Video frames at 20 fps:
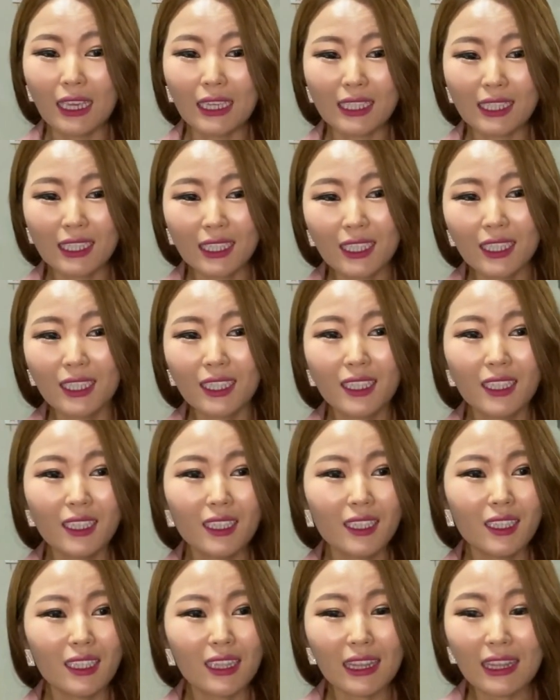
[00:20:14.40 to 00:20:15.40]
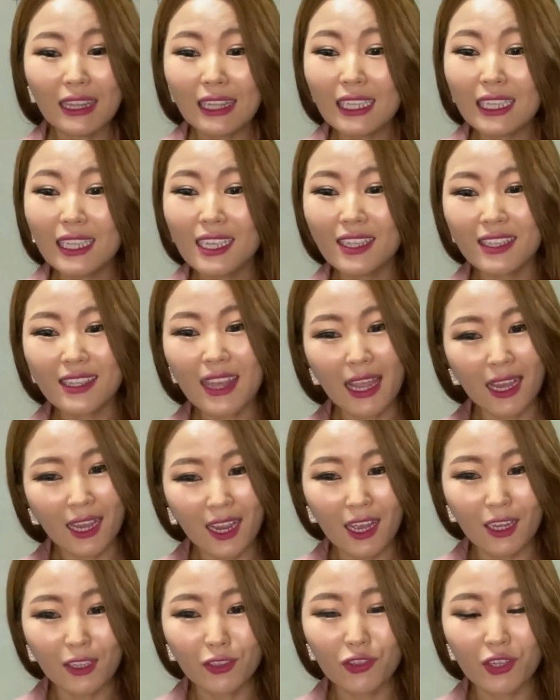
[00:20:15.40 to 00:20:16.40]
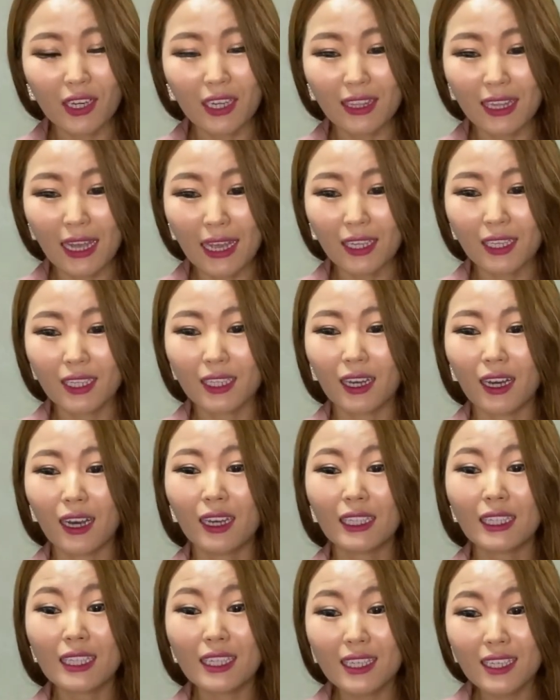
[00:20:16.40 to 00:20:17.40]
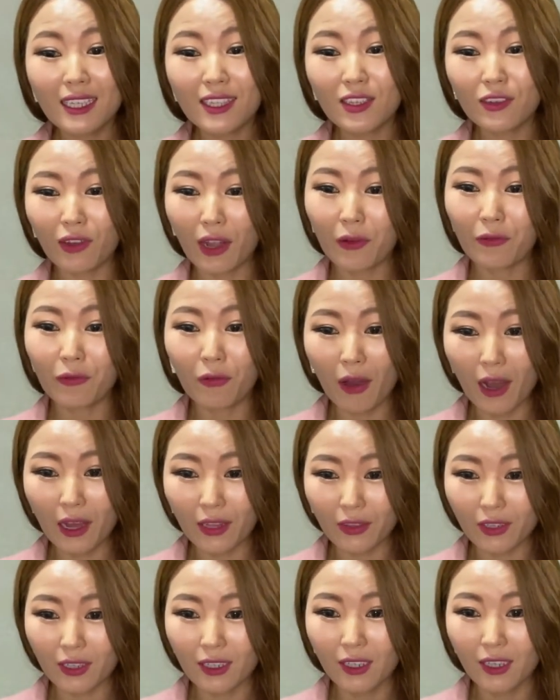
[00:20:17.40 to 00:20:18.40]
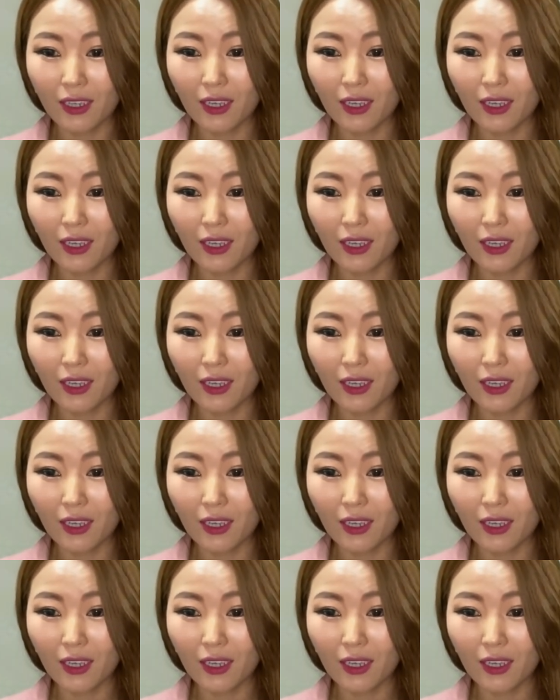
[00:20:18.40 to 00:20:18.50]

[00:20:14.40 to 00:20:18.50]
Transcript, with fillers: he leads that country like uh, his grandfather